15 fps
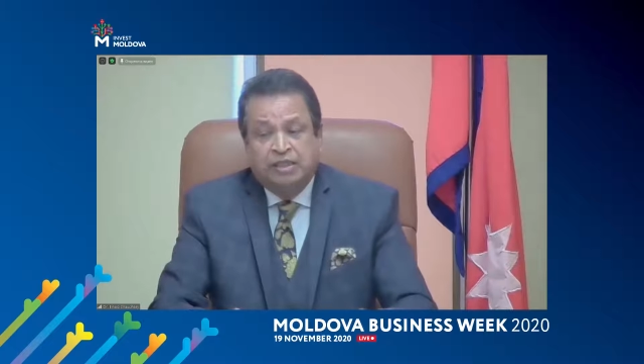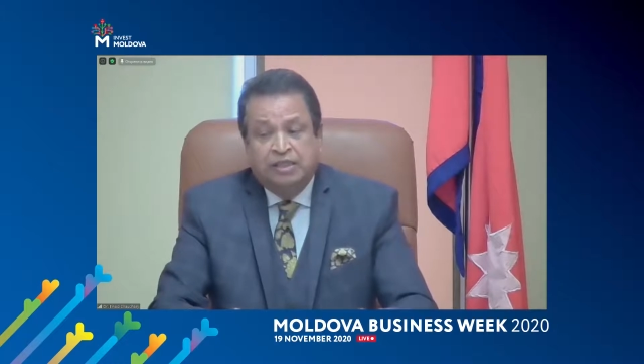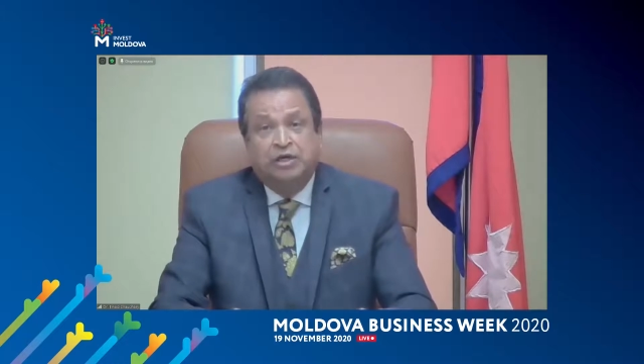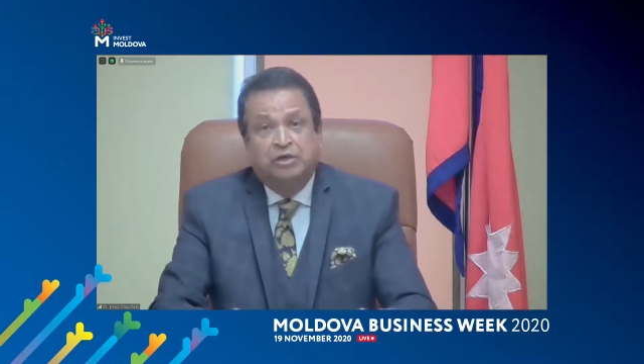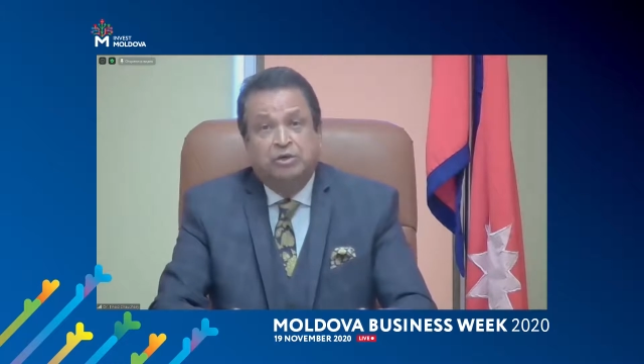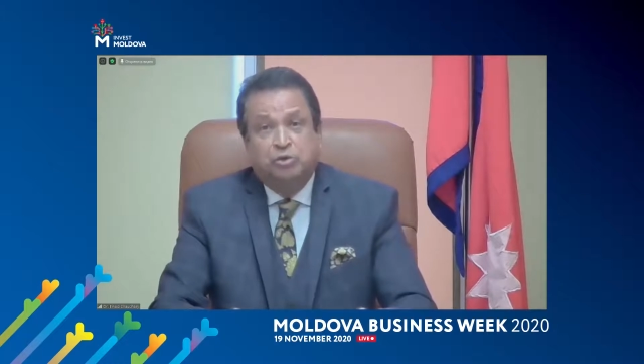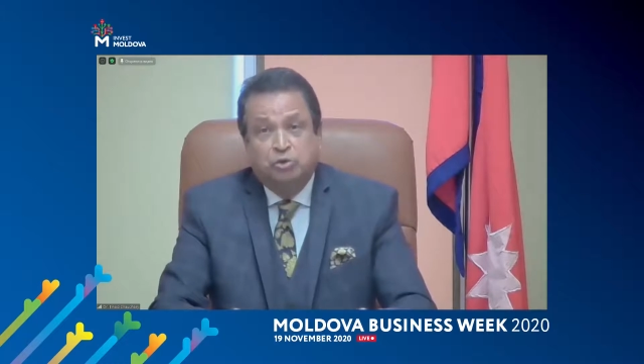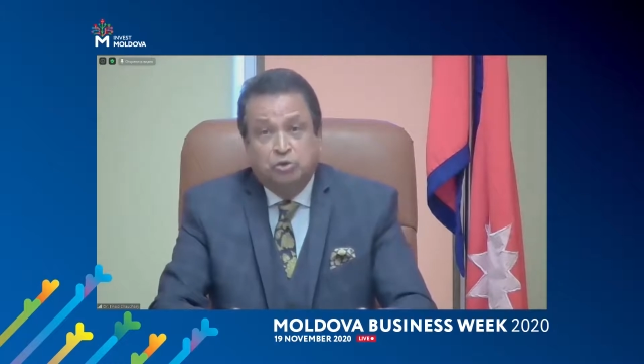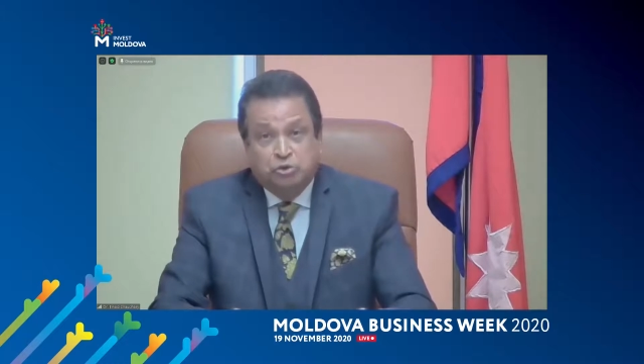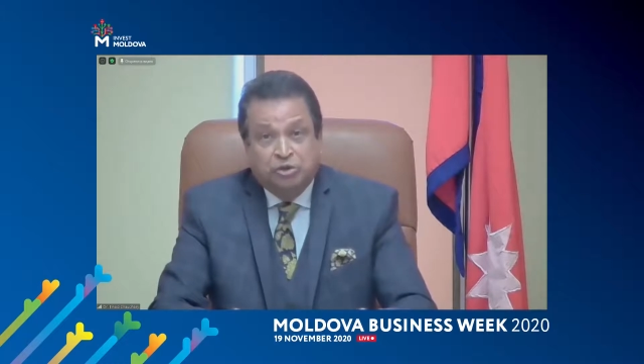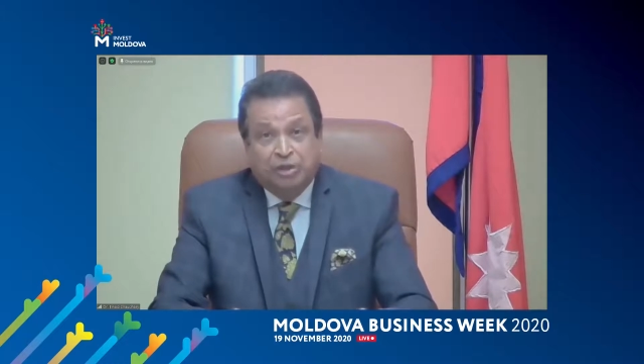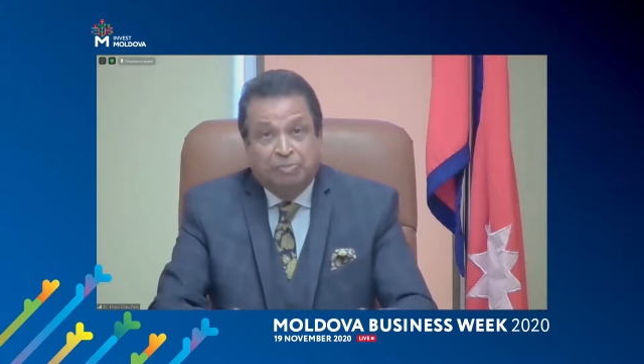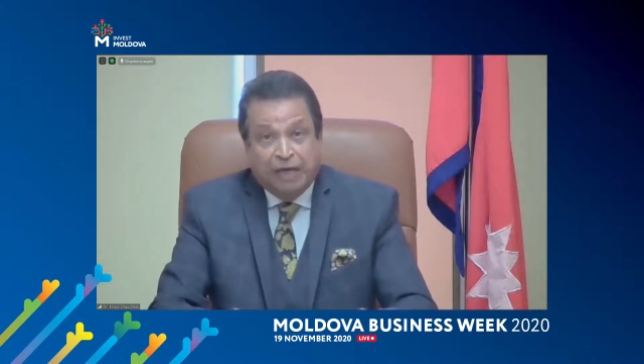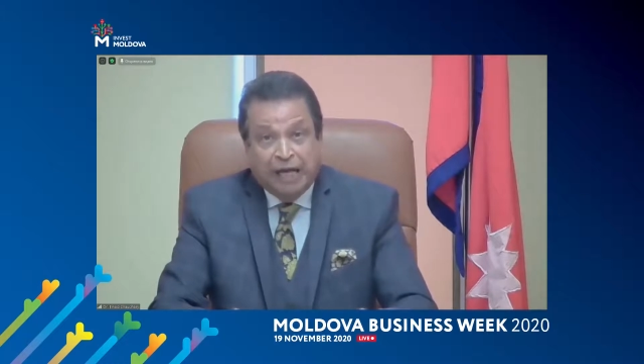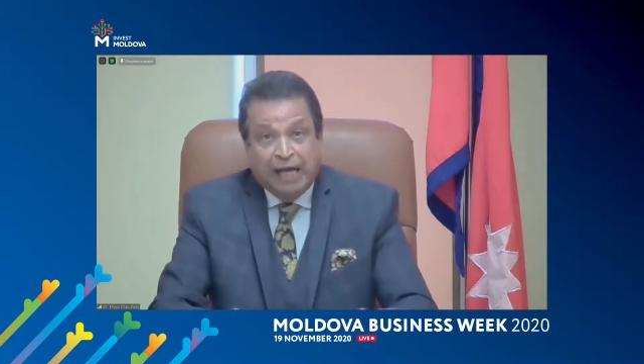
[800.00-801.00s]
do to the
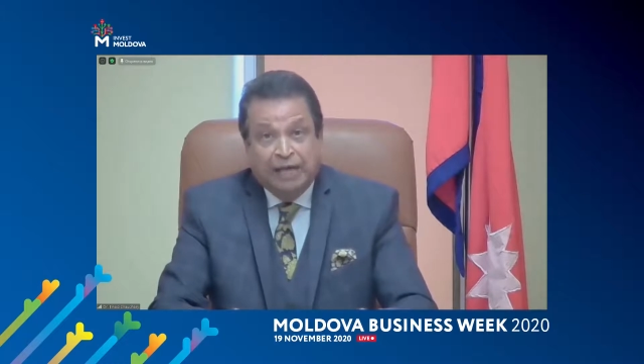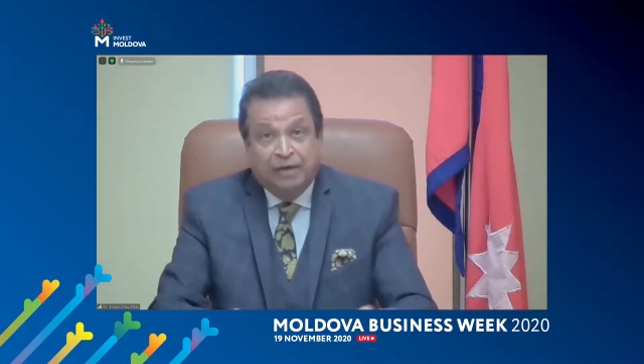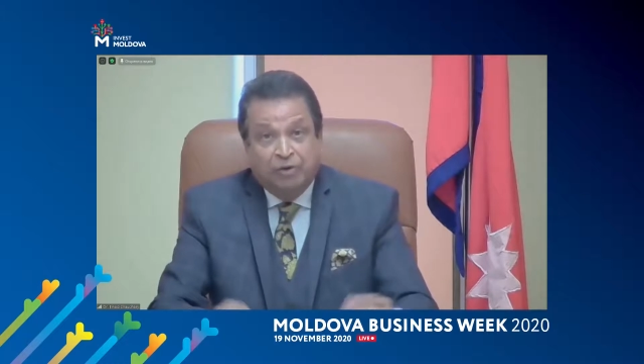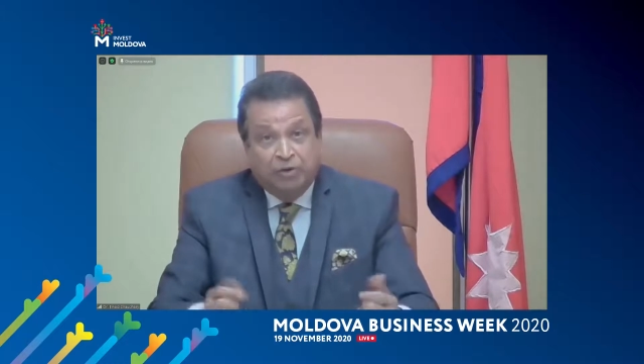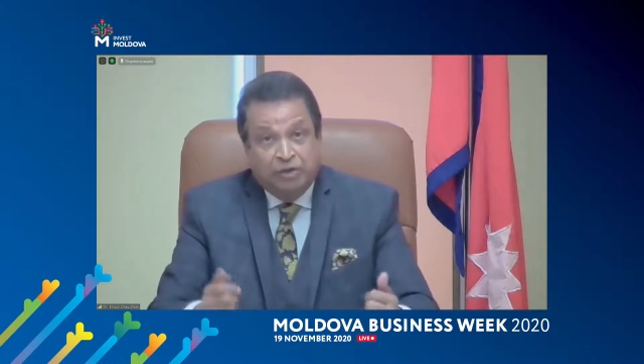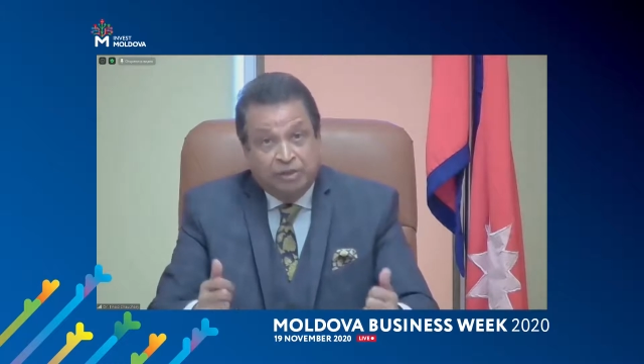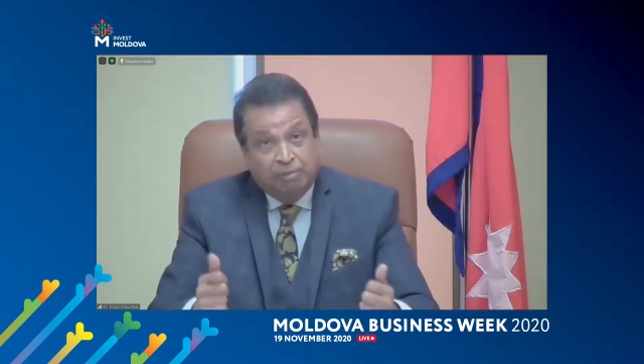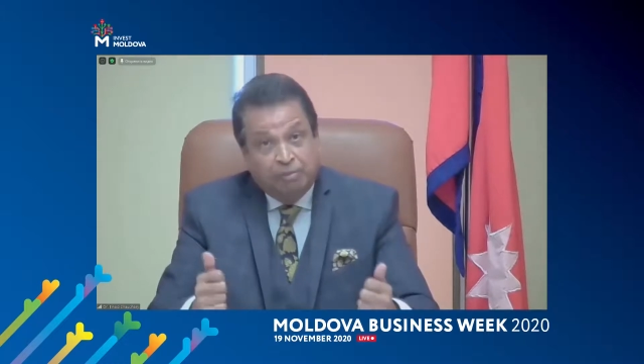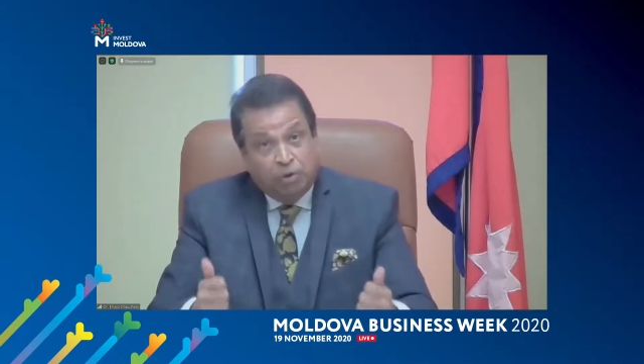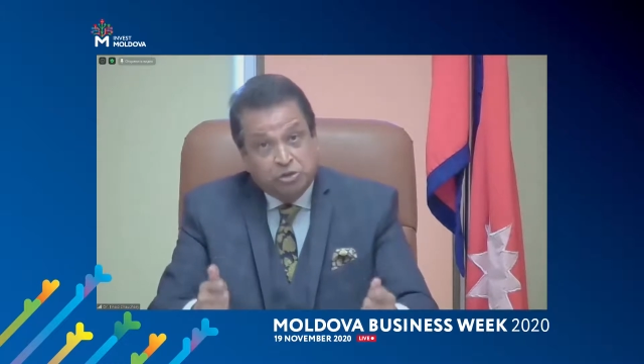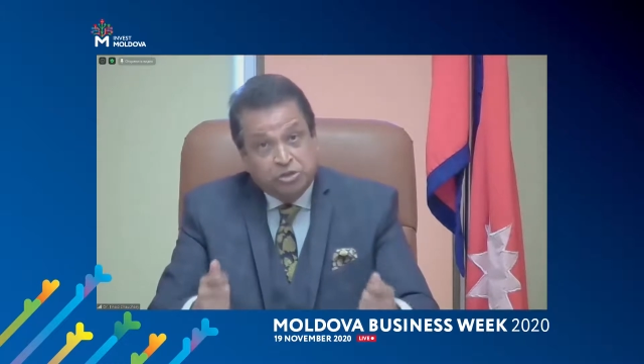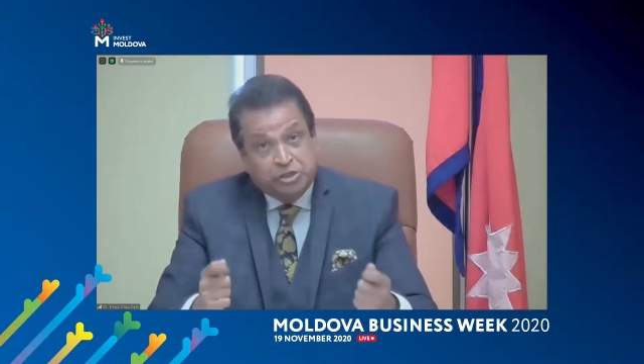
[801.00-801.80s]
brand, or the most